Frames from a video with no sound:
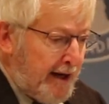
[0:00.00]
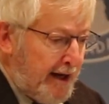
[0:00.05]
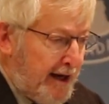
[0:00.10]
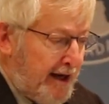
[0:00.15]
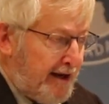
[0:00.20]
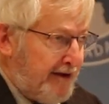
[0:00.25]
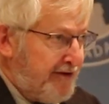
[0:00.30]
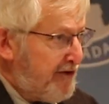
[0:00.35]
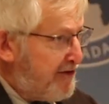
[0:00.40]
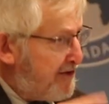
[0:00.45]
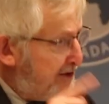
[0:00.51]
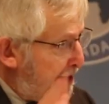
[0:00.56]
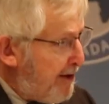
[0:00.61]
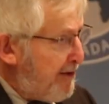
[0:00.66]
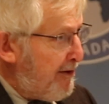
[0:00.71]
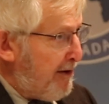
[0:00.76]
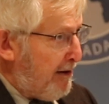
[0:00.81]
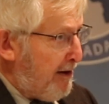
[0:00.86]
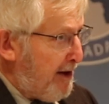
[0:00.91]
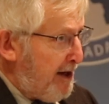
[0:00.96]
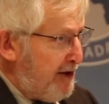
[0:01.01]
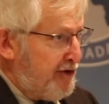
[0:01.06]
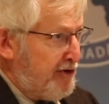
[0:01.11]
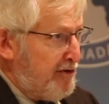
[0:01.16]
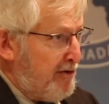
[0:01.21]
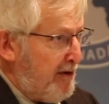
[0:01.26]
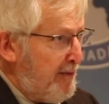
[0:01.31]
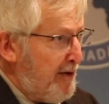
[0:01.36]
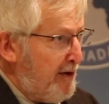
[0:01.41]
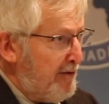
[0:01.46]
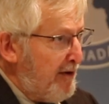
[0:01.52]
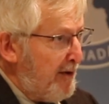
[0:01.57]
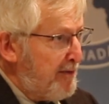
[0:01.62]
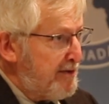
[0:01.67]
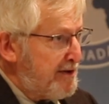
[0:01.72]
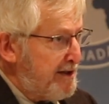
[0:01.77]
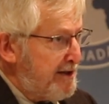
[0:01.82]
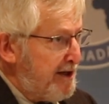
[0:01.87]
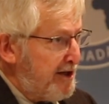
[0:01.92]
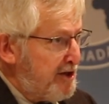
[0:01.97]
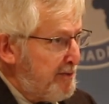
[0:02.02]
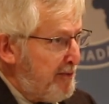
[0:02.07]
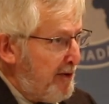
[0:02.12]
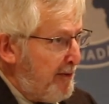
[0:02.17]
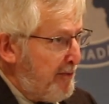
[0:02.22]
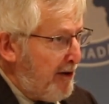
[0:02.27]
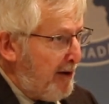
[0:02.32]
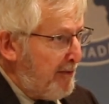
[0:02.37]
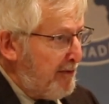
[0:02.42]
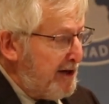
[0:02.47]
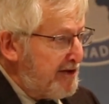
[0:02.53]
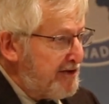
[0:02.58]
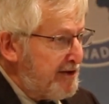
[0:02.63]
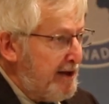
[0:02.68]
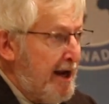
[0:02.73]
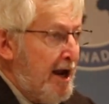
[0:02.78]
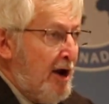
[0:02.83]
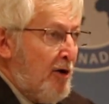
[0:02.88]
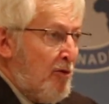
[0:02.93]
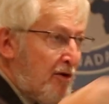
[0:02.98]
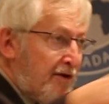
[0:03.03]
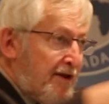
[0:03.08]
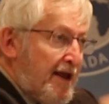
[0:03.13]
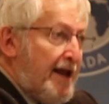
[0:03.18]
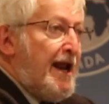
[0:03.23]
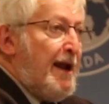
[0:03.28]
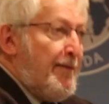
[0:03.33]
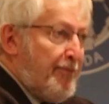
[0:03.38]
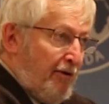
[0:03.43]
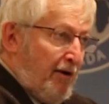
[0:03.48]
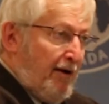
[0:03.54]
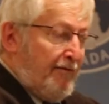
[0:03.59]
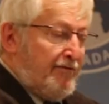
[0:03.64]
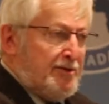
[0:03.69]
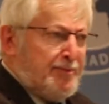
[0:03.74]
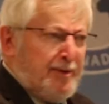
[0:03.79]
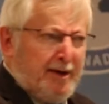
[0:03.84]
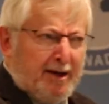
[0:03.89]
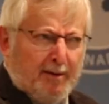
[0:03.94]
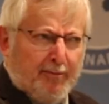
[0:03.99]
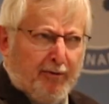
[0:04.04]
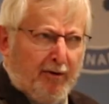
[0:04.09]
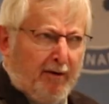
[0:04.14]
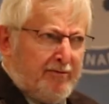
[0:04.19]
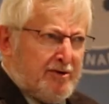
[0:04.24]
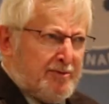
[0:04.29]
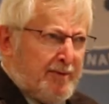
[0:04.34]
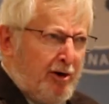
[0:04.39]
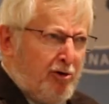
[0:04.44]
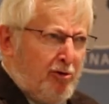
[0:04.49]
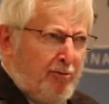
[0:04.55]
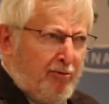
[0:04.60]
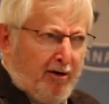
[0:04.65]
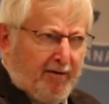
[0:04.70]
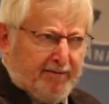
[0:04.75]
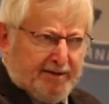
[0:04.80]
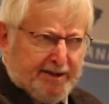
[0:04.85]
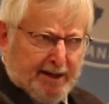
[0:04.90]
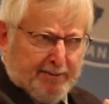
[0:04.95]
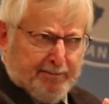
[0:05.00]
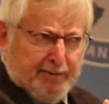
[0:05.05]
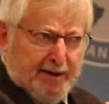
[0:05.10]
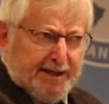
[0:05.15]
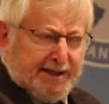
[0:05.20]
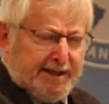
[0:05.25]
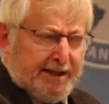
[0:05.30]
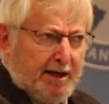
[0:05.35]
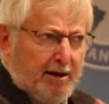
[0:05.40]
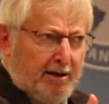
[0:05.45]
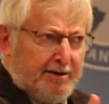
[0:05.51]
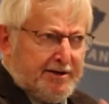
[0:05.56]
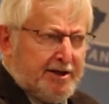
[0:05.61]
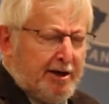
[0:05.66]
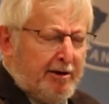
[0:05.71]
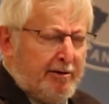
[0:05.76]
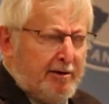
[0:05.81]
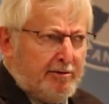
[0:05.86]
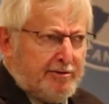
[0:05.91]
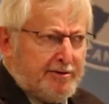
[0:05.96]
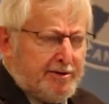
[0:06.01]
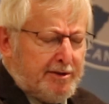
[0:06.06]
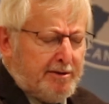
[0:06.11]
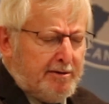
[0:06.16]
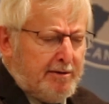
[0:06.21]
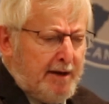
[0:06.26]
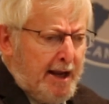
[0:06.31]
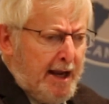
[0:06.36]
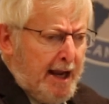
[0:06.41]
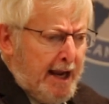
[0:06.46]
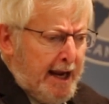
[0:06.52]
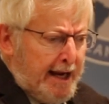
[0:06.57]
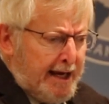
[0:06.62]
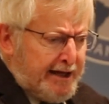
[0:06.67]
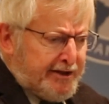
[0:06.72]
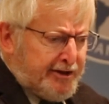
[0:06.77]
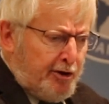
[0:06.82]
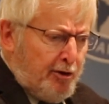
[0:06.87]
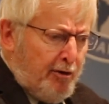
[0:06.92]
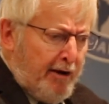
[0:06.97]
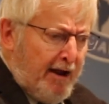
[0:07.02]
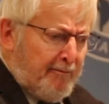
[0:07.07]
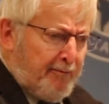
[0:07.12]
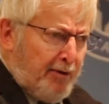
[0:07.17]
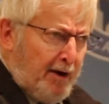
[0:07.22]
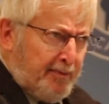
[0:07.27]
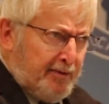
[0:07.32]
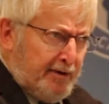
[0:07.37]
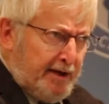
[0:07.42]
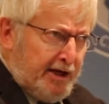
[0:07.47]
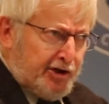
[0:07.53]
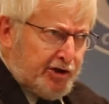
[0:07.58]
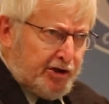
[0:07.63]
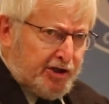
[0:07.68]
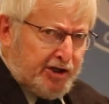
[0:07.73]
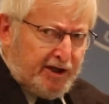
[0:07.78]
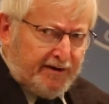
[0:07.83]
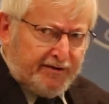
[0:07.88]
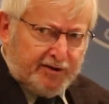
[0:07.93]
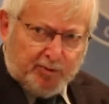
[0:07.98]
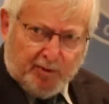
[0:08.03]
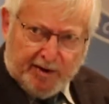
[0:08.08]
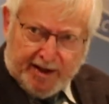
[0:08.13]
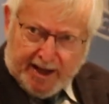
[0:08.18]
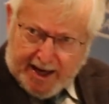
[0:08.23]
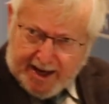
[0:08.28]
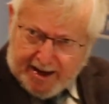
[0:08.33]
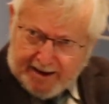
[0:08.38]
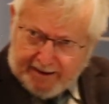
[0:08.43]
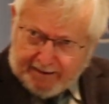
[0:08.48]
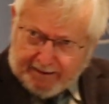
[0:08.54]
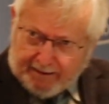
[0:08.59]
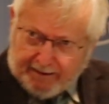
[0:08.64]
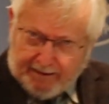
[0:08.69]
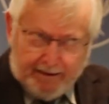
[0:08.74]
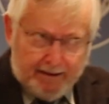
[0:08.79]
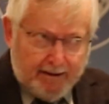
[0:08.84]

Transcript: is there's another issue about representation by population. Within a province, particularly a province, my home province like BC, Ontario too, is that you have population shifts within